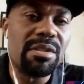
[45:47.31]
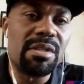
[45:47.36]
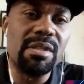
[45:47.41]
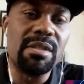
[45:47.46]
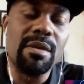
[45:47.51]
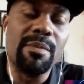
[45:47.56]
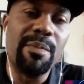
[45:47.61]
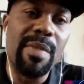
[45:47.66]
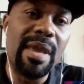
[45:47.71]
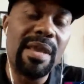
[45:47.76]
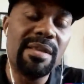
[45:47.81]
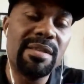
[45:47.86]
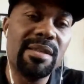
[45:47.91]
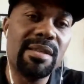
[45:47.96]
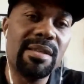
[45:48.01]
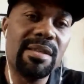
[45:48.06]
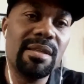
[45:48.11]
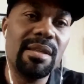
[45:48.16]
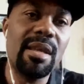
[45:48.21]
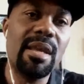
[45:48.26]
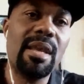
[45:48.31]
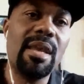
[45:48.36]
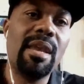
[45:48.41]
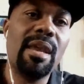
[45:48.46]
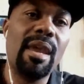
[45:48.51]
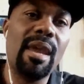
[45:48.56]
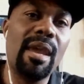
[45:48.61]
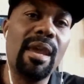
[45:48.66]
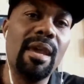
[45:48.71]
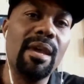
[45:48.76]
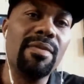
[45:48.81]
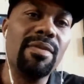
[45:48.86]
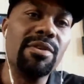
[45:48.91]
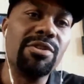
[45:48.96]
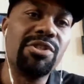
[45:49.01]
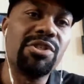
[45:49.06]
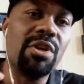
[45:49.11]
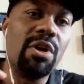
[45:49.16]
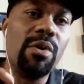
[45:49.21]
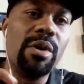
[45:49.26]
She's amazing. And the
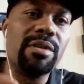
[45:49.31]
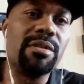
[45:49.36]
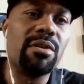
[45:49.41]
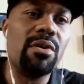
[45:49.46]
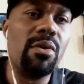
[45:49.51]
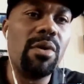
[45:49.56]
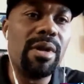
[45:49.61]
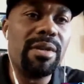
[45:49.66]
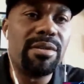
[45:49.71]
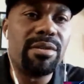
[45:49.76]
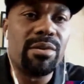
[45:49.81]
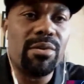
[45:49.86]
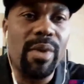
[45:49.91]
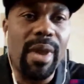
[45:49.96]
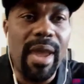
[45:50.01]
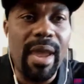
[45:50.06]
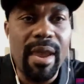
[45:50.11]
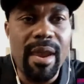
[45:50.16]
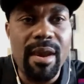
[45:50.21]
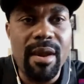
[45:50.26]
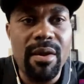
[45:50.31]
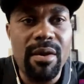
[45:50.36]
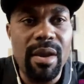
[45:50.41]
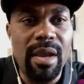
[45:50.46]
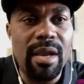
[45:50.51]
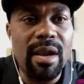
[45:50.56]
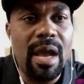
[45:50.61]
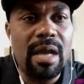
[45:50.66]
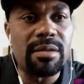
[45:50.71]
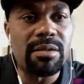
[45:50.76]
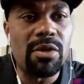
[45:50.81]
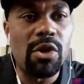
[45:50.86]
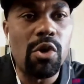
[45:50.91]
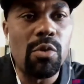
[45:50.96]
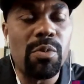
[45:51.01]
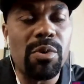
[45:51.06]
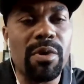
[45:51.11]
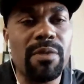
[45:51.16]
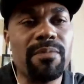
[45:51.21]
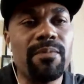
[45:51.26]
show is going to air in
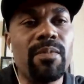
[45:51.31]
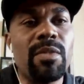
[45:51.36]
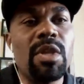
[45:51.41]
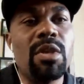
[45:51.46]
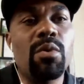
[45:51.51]
October.